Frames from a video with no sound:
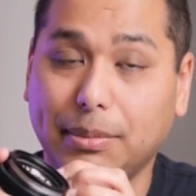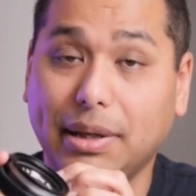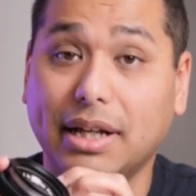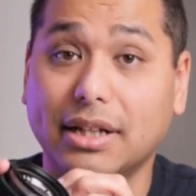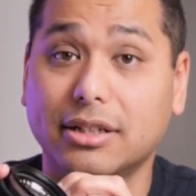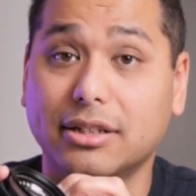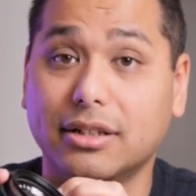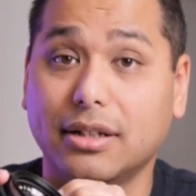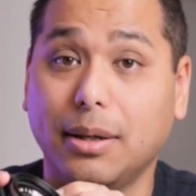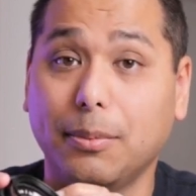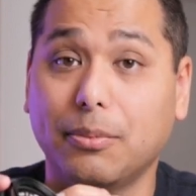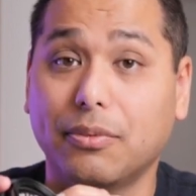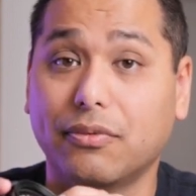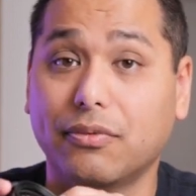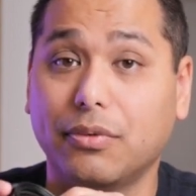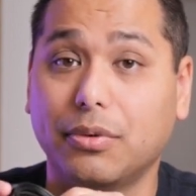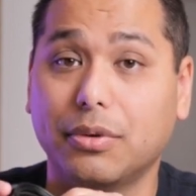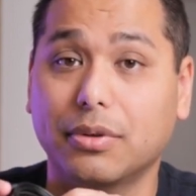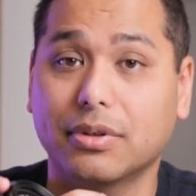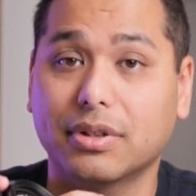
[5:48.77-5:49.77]
matched up
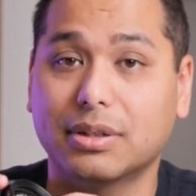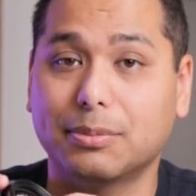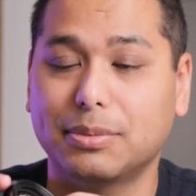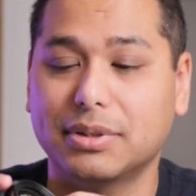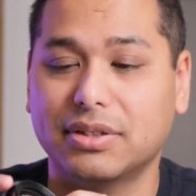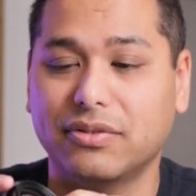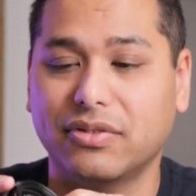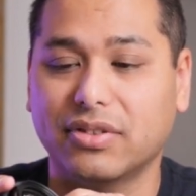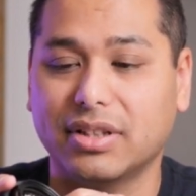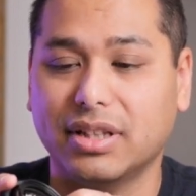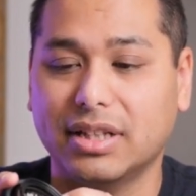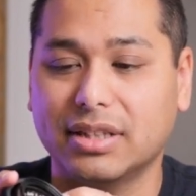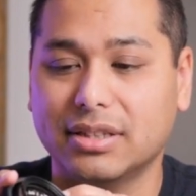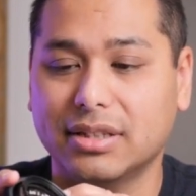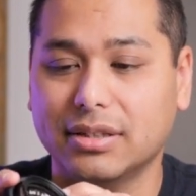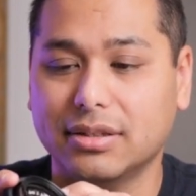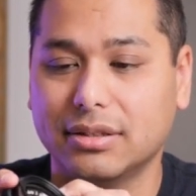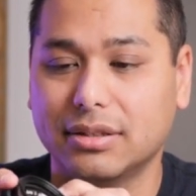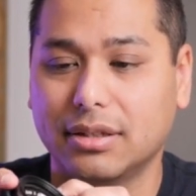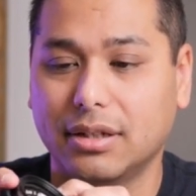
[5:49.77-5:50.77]
for specific
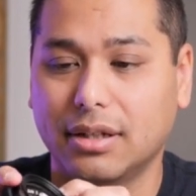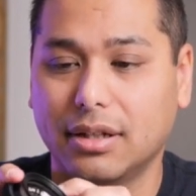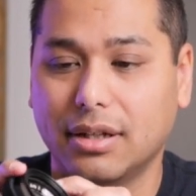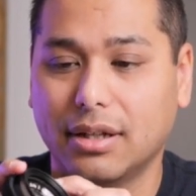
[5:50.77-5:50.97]
lenses.